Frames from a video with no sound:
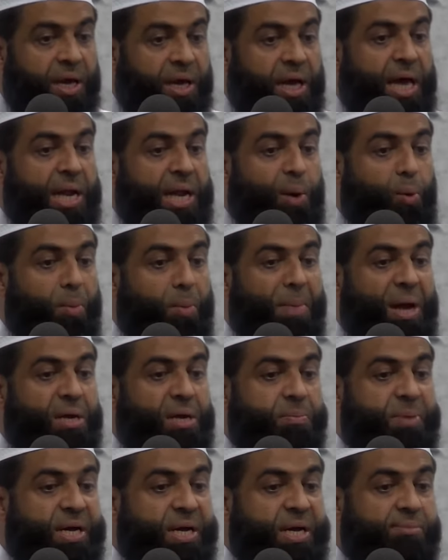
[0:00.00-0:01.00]
and our
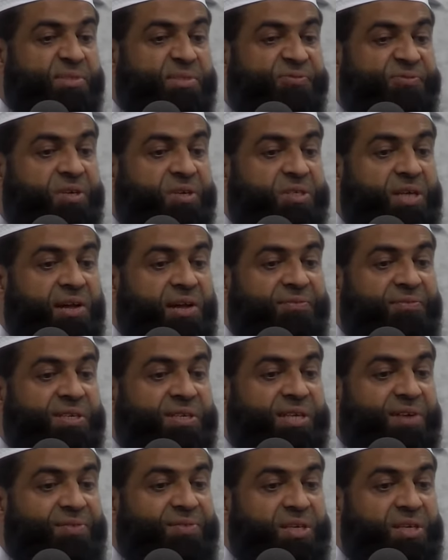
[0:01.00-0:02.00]
mind becomes fertile for
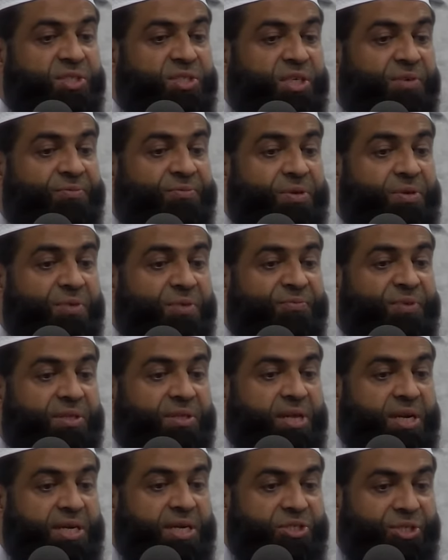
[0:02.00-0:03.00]
devilish
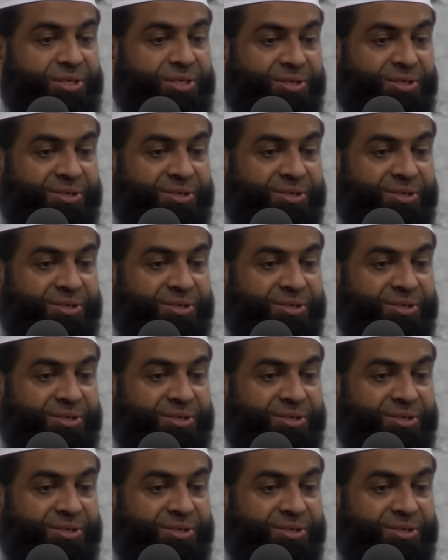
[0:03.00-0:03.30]
infiltration.